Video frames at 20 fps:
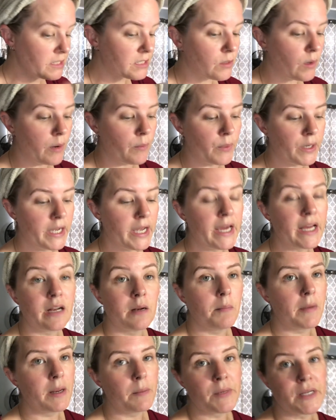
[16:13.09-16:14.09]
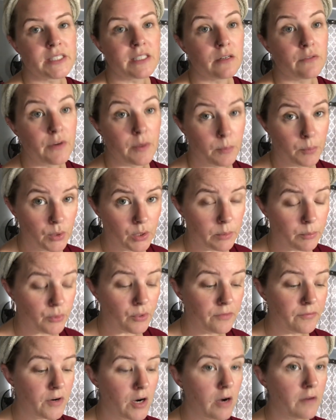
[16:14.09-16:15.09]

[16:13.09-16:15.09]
so I went ahead and made myself a bulletproof